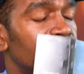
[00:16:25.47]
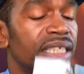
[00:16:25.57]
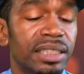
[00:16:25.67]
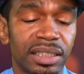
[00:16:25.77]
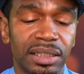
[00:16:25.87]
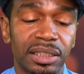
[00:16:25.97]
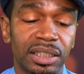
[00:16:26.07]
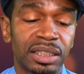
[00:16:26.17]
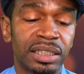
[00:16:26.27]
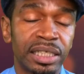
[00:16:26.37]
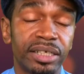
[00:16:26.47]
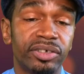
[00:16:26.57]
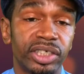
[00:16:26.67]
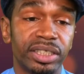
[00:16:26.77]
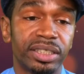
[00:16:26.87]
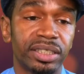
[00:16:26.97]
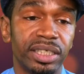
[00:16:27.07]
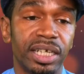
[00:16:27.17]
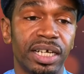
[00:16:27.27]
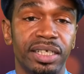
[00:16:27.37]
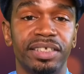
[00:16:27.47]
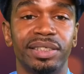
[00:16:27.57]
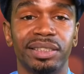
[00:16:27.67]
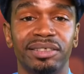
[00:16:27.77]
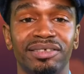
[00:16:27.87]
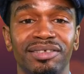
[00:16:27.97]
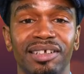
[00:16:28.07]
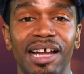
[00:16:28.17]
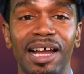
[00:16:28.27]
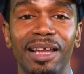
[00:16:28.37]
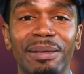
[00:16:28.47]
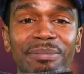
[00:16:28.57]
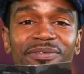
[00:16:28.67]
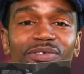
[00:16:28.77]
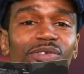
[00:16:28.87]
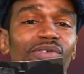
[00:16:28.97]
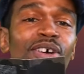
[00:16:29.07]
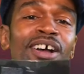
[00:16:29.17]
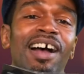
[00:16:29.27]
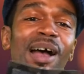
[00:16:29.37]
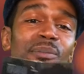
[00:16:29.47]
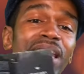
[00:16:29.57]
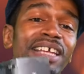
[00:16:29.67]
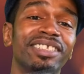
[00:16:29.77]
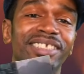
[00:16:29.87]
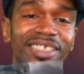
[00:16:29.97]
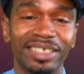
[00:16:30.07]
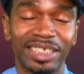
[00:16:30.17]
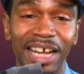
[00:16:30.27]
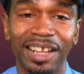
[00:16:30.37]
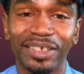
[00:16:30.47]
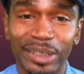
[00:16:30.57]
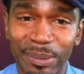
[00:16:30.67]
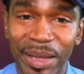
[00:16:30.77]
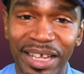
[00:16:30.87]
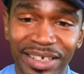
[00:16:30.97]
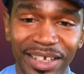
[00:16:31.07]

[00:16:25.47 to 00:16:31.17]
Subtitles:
This is seriously nice. I'm into the scholar's mate.